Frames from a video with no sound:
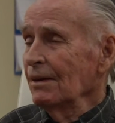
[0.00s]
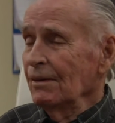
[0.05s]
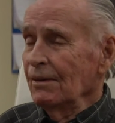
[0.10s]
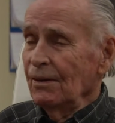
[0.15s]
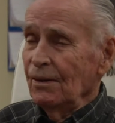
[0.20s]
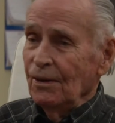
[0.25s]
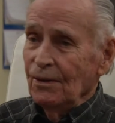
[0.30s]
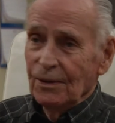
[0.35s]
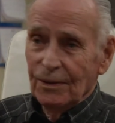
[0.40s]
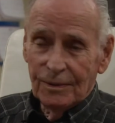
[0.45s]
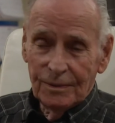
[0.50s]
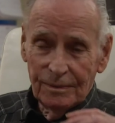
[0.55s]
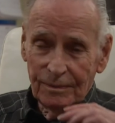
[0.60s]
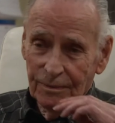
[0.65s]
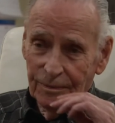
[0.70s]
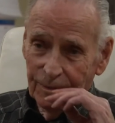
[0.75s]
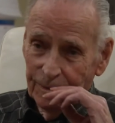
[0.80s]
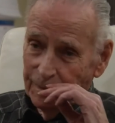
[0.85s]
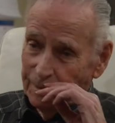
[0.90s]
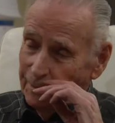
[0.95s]
Oh,
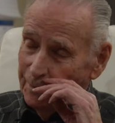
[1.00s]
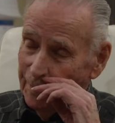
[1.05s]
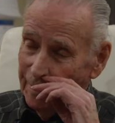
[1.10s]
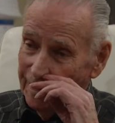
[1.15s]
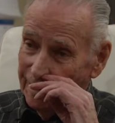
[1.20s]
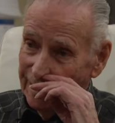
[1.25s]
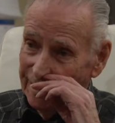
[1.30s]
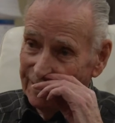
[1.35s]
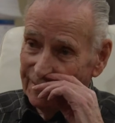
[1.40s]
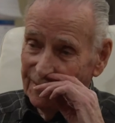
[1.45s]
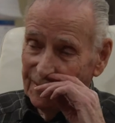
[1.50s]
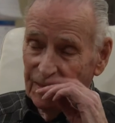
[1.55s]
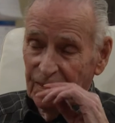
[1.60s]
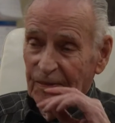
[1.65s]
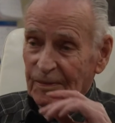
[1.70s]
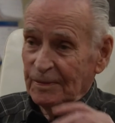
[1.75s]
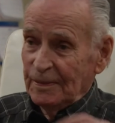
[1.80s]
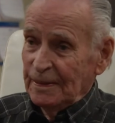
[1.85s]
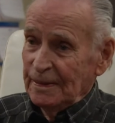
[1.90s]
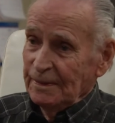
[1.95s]
well,
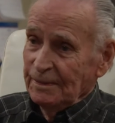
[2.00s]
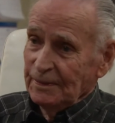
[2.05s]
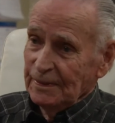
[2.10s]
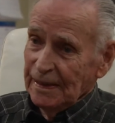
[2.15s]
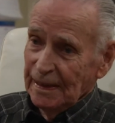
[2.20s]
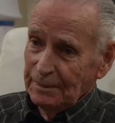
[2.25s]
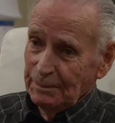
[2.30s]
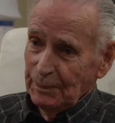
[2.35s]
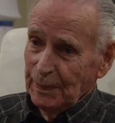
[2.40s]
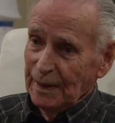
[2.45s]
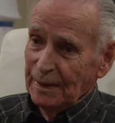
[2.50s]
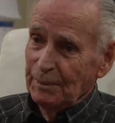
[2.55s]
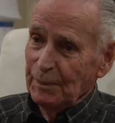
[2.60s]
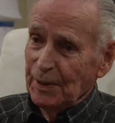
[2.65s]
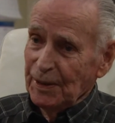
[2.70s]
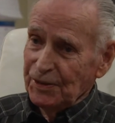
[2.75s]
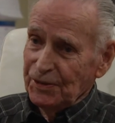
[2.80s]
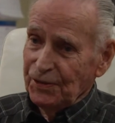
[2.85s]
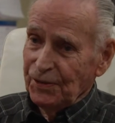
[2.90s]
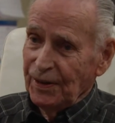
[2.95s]
that big
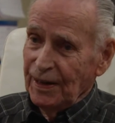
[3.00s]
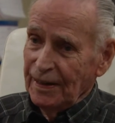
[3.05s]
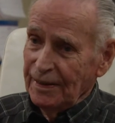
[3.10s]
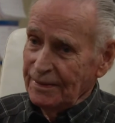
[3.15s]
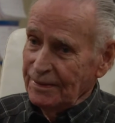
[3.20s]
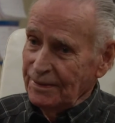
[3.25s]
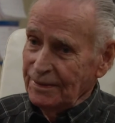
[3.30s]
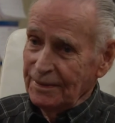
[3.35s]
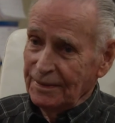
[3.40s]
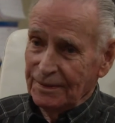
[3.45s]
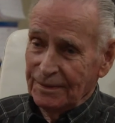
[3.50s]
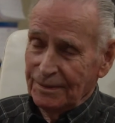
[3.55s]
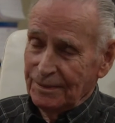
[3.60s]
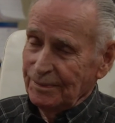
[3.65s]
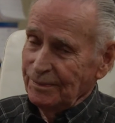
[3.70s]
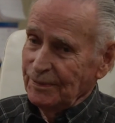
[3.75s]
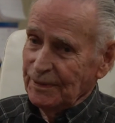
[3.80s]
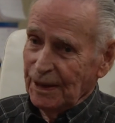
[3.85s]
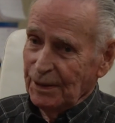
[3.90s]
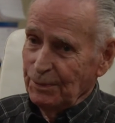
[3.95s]
mission, that's a,
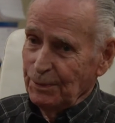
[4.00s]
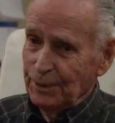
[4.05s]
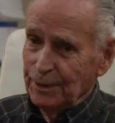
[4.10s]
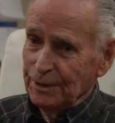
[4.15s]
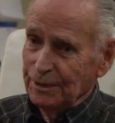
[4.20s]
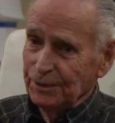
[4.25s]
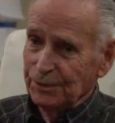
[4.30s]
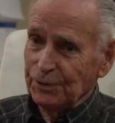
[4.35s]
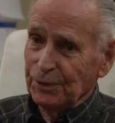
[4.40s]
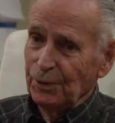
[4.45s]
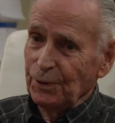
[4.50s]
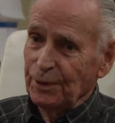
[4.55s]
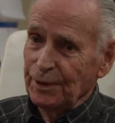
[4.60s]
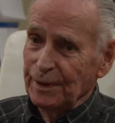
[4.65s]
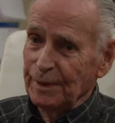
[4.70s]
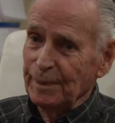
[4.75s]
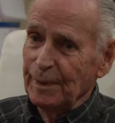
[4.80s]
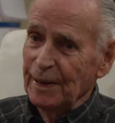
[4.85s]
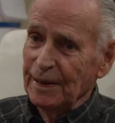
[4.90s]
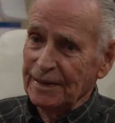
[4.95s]
a real story
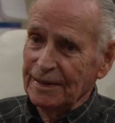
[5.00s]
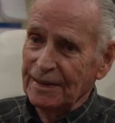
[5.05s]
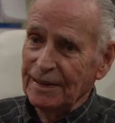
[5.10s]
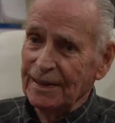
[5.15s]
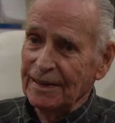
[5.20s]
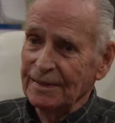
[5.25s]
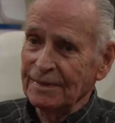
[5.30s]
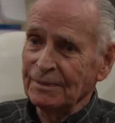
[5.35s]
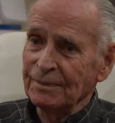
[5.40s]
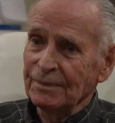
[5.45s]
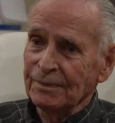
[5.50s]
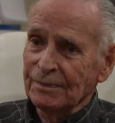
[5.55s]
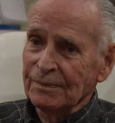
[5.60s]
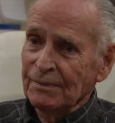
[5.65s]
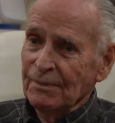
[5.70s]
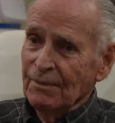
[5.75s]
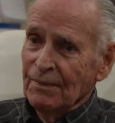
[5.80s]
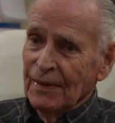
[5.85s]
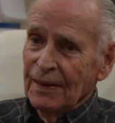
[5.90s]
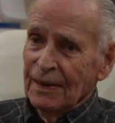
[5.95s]
about that.
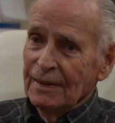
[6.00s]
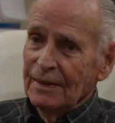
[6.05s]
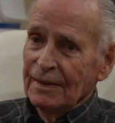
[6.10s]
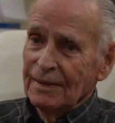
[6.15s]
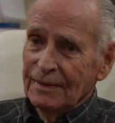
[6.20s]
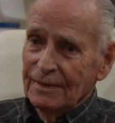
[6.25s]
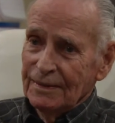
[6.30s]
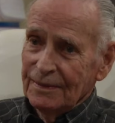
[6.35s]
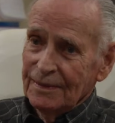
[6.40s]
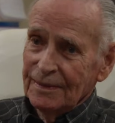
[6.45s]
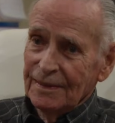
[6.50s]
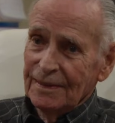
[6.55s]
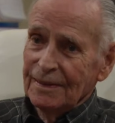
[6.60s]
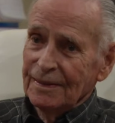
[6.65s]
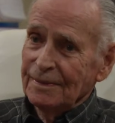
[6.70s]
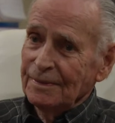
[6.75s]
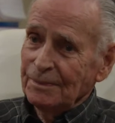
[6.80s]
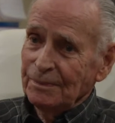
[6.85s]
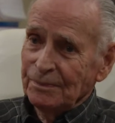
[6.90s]
It uh,